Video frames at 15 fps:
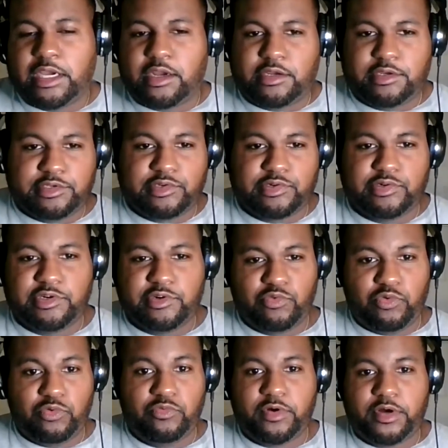concerning
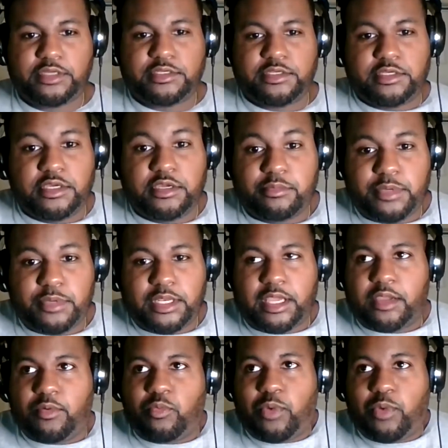Rube Foster, you're gonna be like,